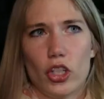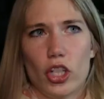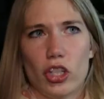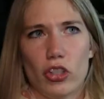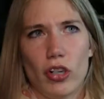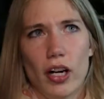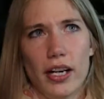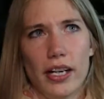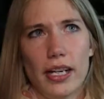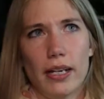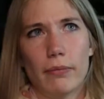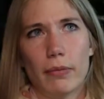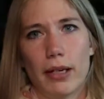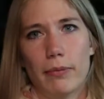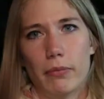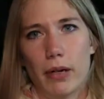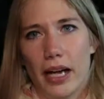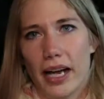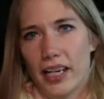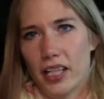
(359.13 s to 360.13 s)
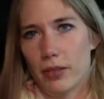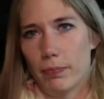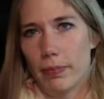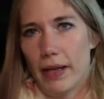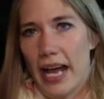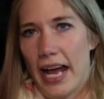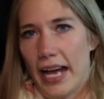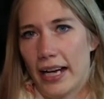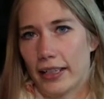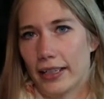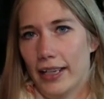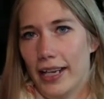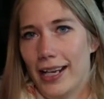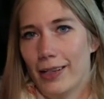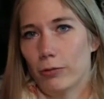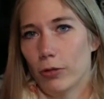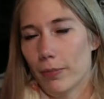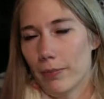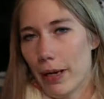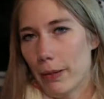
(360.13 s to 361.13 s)
just trying to get my mind back
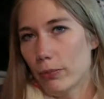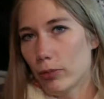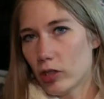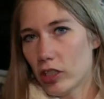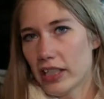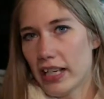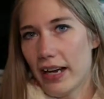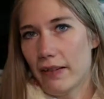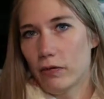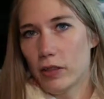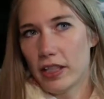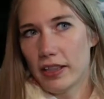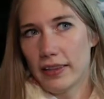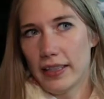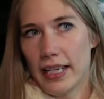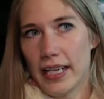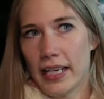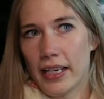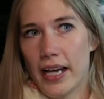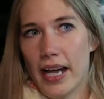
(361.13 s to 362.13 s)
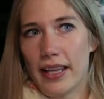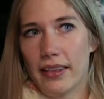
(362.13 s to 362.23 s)
and remembering everything.